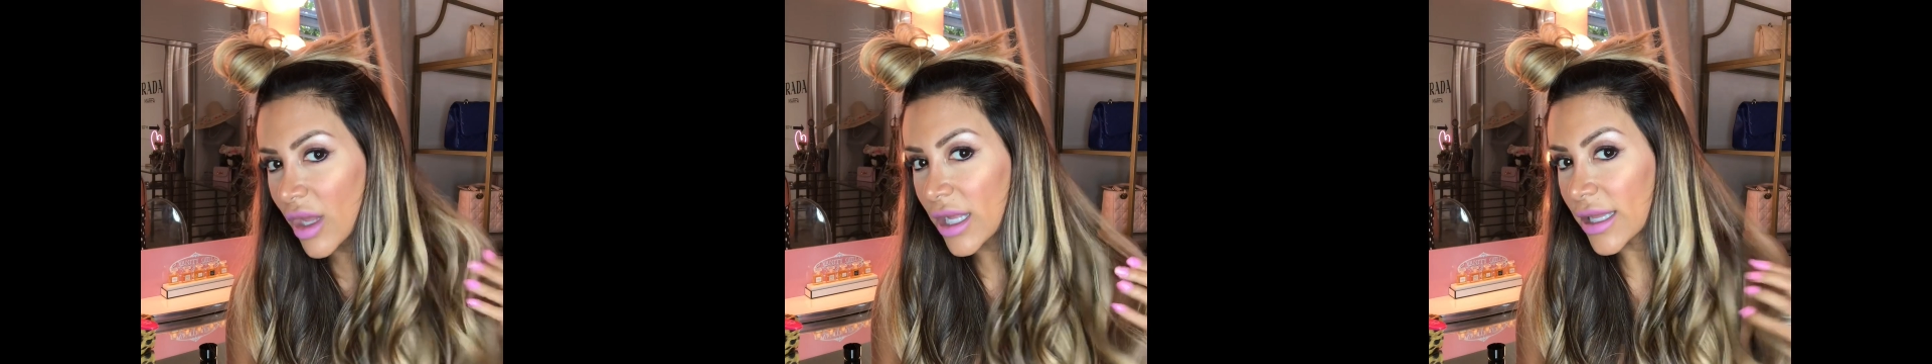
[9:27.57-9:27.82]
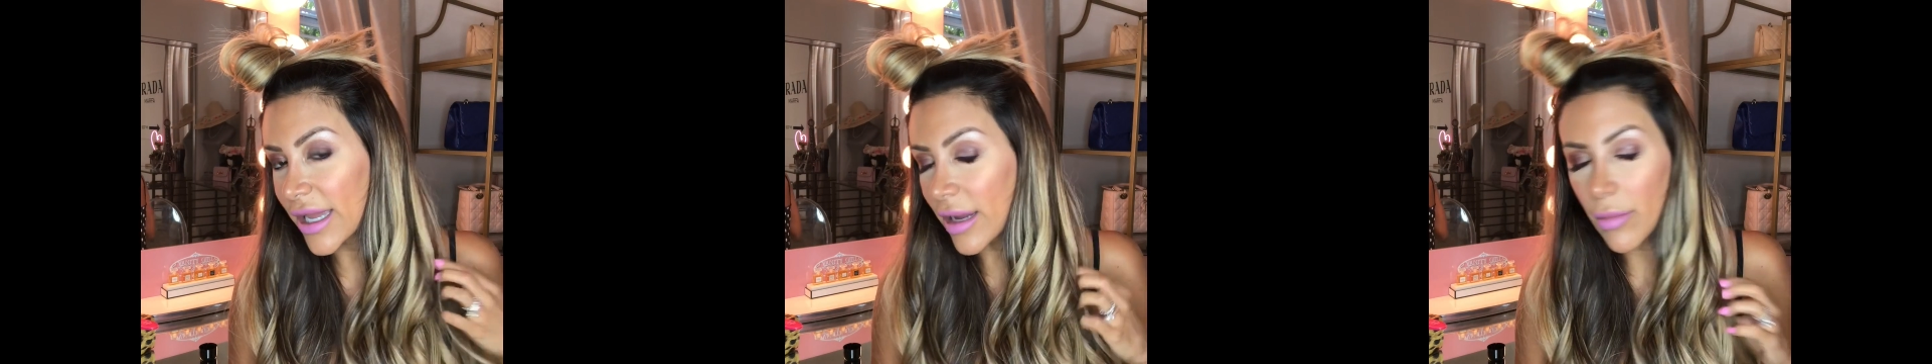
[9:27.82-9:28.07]

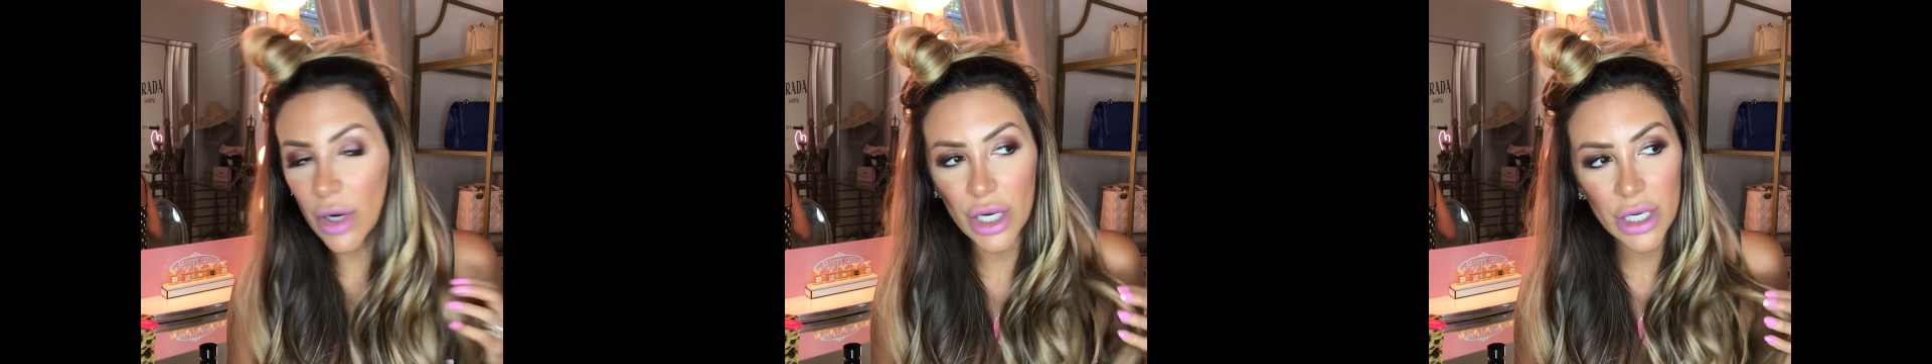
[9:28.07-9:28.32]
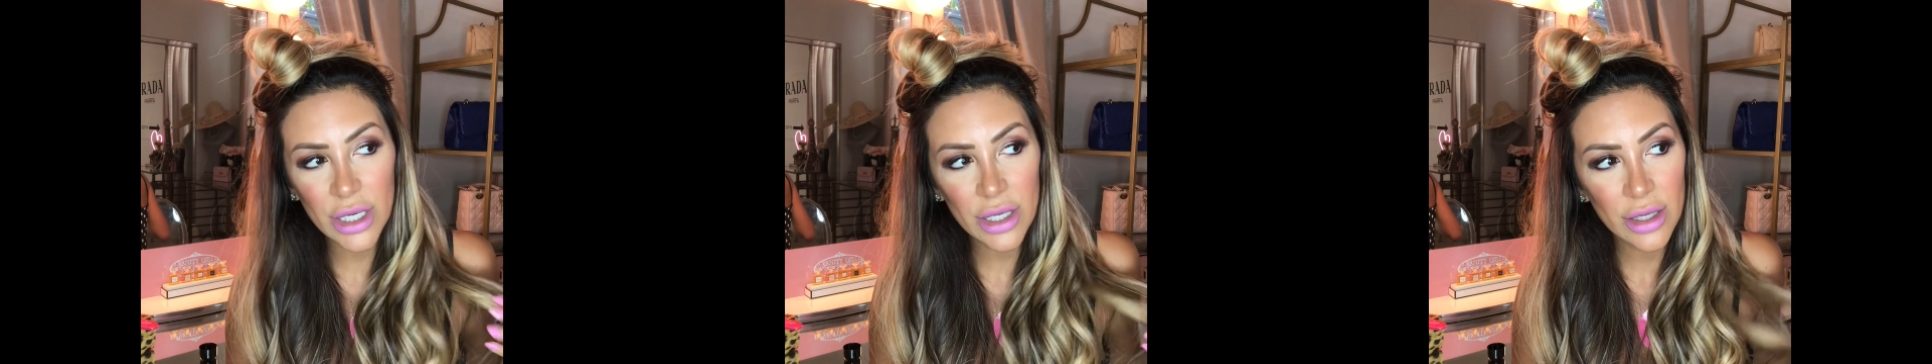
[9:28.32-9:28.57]
clamp
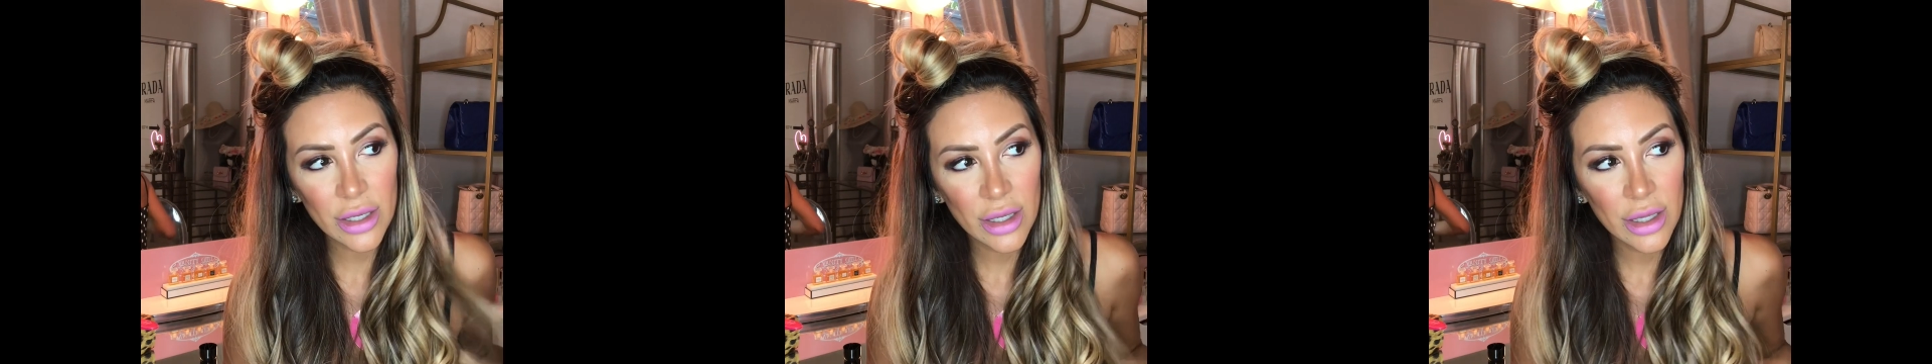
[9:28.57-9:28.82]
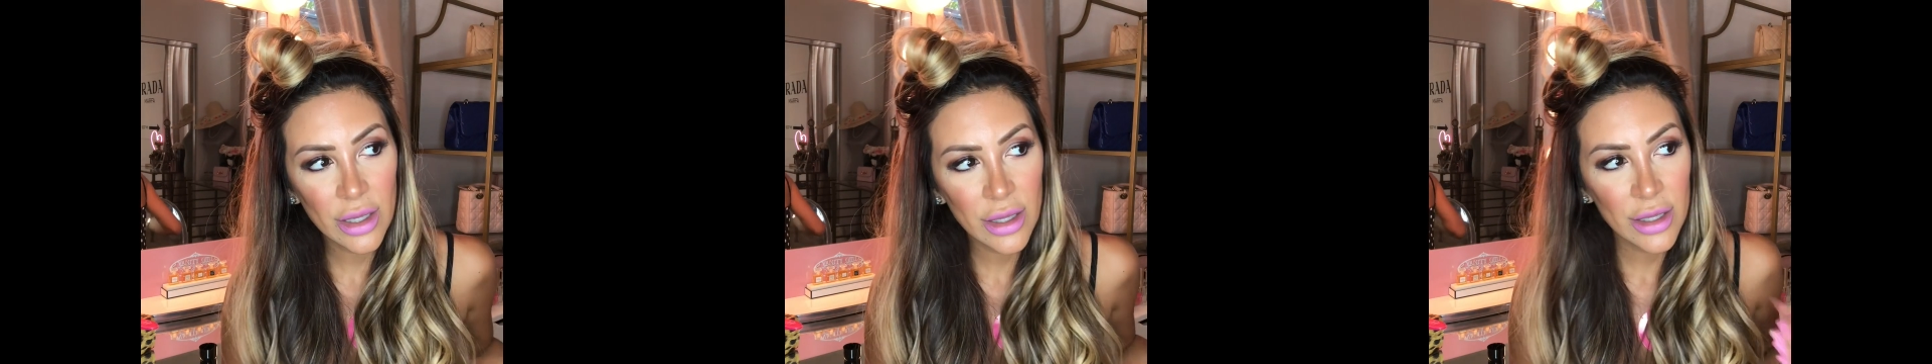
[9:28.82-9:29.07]
mark.
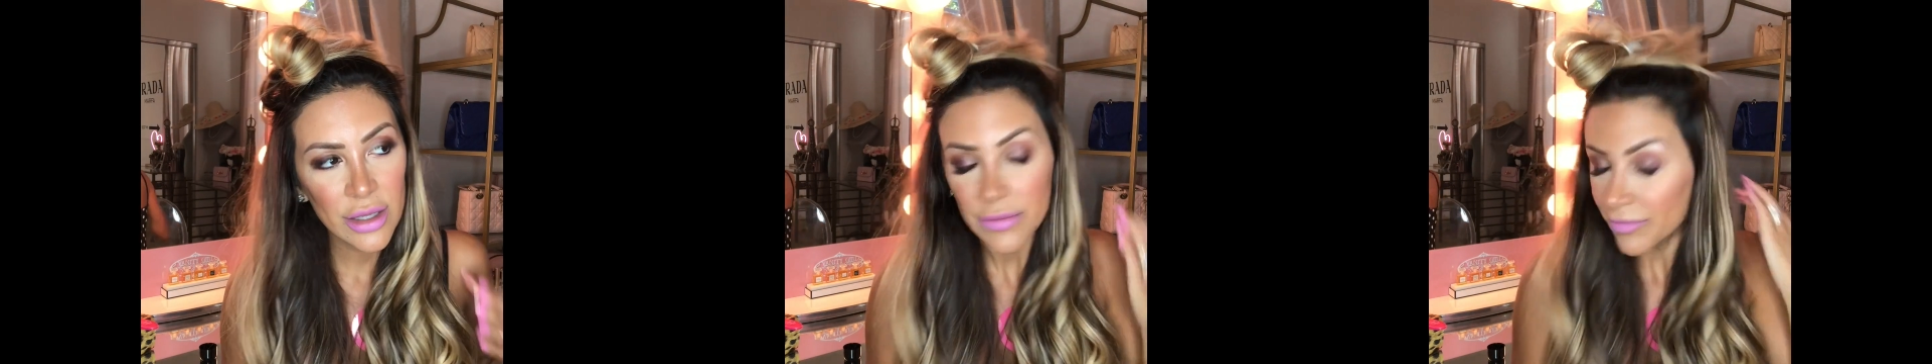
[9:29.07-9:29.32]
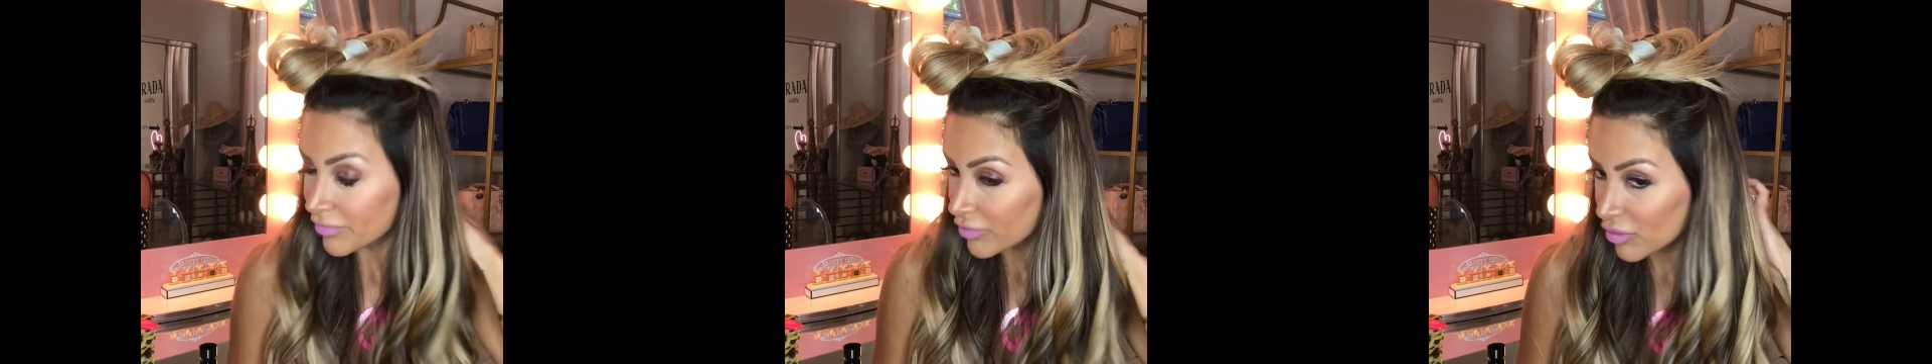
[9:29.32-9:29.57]

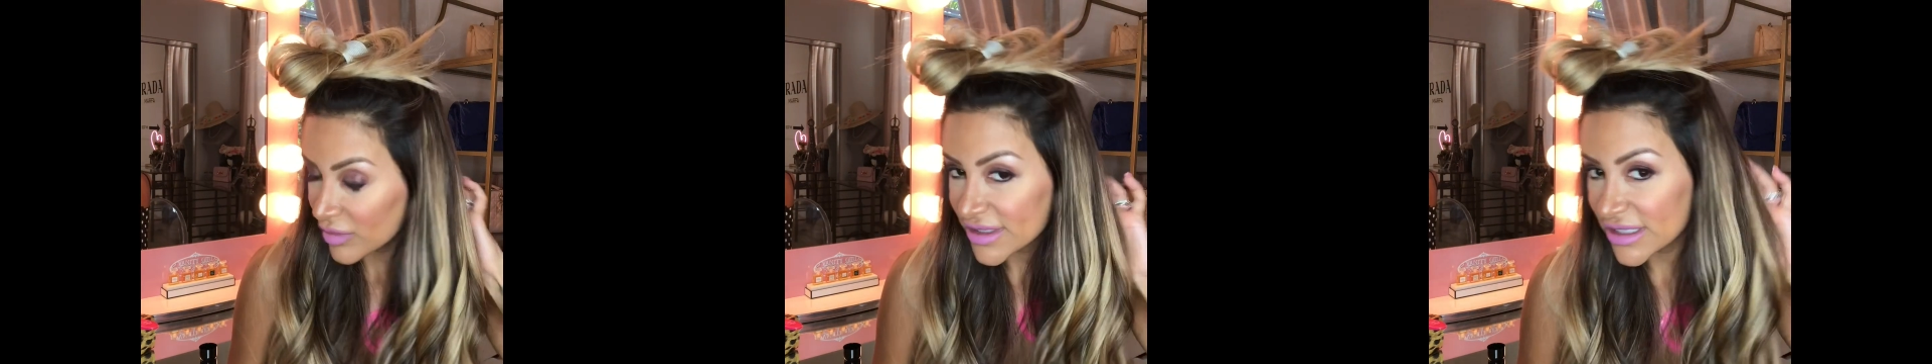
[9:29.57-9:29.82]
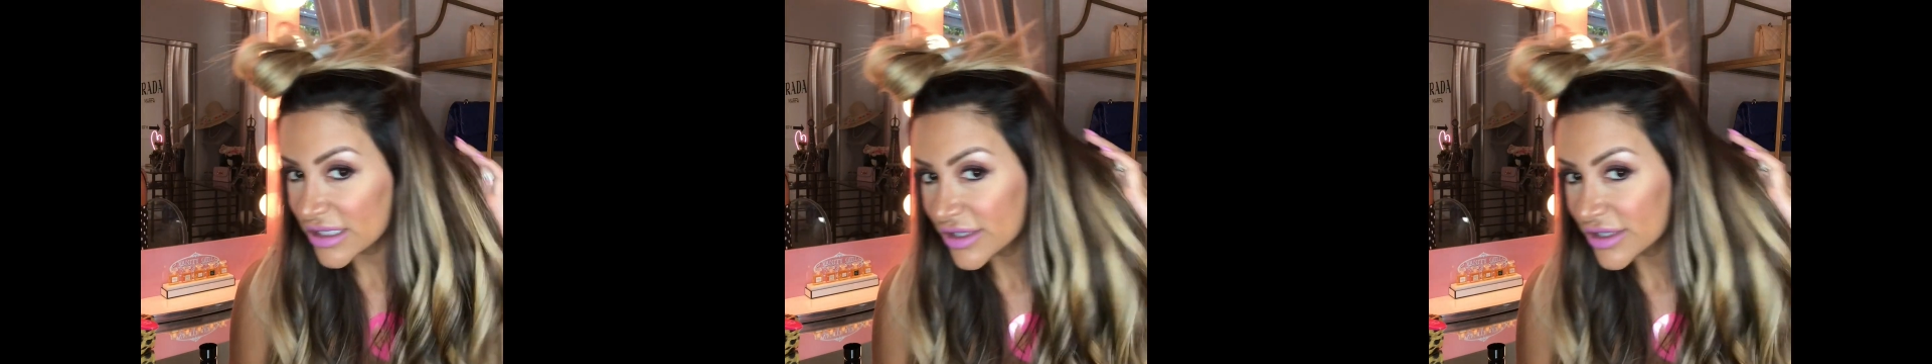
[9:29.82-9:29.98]
Let's see,